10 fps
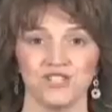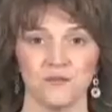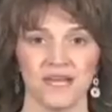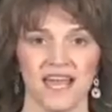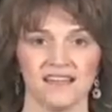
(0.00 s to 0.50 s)

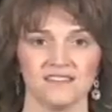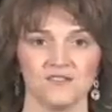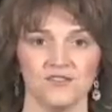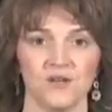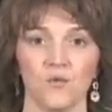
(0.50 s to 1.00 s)
Michelle
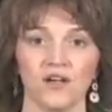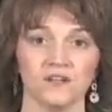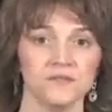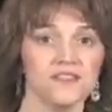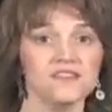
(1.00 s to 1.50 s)
McCaskill, and
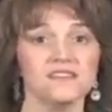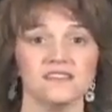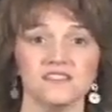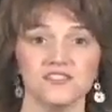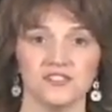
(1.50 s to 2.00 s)
welcome to this
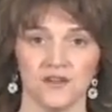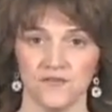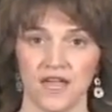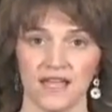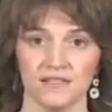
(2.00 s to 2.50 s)
edition
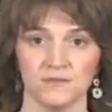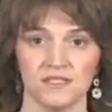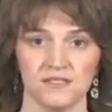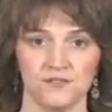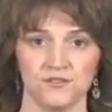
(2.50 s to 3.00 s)
of the
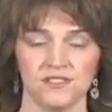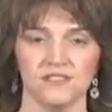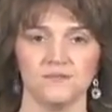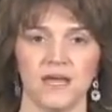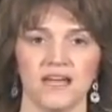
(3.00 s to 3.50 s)
AMC News
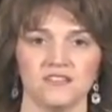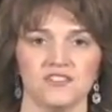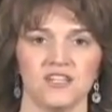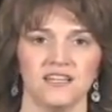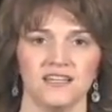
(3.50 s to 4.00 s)
Dispatch.